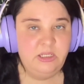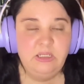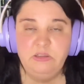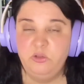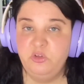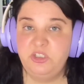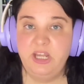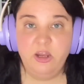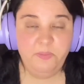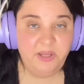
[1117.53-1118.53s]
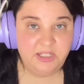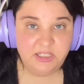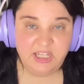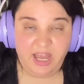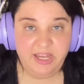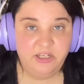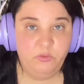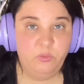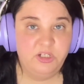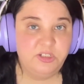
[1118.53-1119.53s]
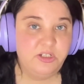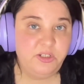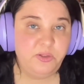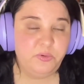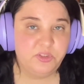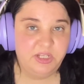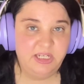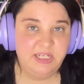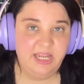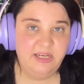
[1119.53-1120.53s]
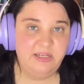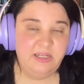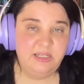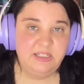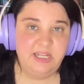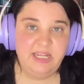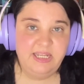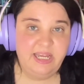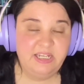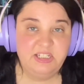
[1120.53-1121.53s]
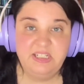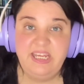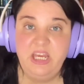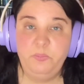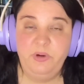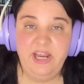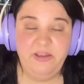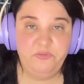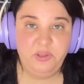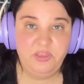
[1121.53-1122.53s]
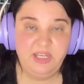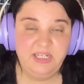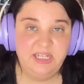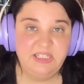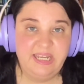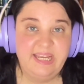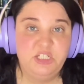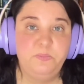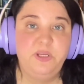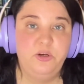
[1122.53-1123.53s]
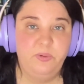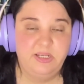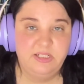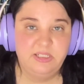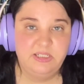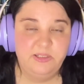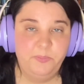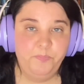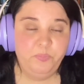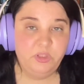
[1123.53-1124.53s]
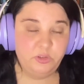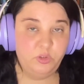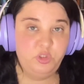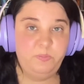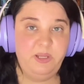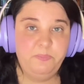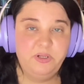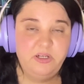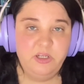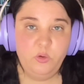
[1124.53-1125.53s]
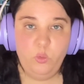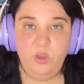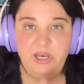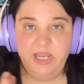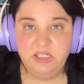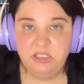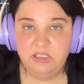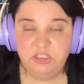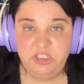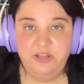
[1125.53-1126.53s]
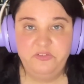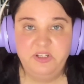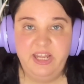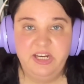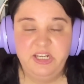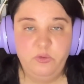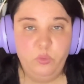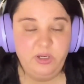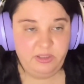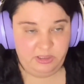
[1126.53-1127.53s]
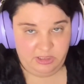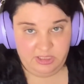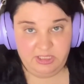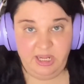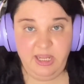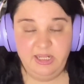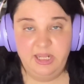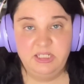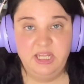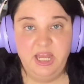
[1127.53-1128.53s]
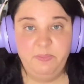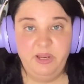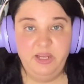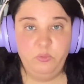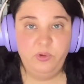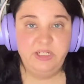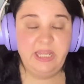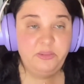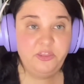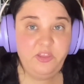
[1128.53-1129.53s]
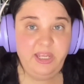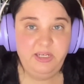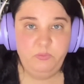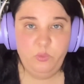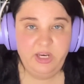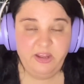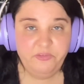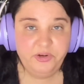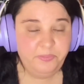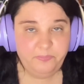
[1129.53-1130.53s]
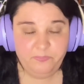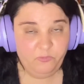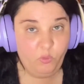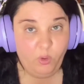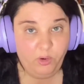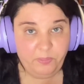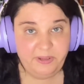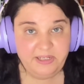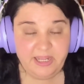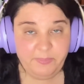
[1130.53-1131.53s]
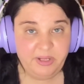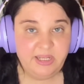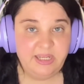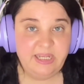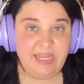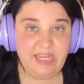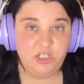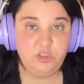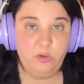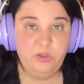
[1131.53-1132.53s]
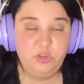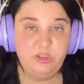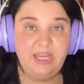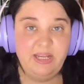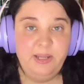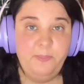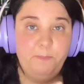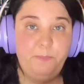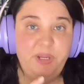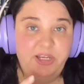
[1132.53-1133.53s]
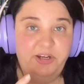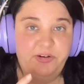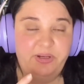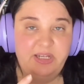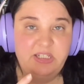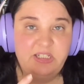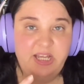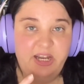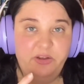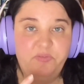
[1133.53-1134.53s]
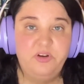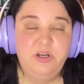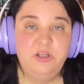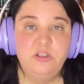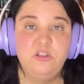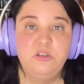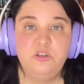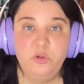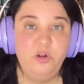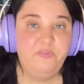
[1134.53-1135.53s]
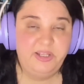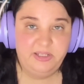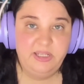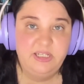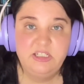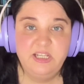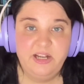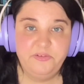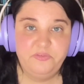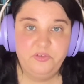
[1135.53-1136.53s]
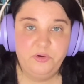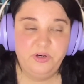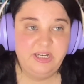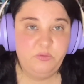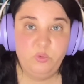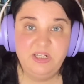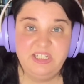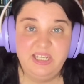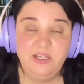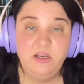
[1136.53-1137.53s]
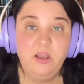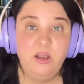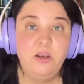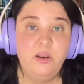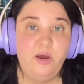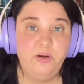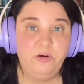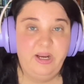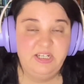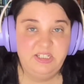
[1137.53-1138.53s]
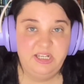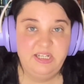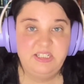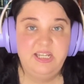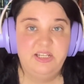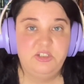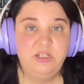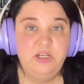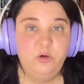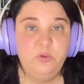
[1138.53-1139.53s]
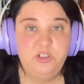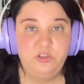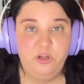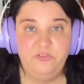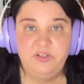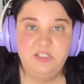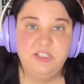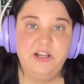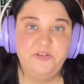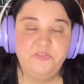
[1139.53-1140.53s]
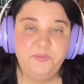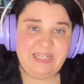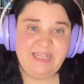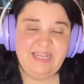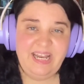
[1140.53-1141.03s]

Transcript: don't stay on a mental diet and watch the news and then they get scared by everything that they experience. Those people will not shift there. They will stay in that timeline where that thing, whatever war, pandemic, is going to get bigger instead of solving itself or it will take a lot longer until it does resolve itself. Not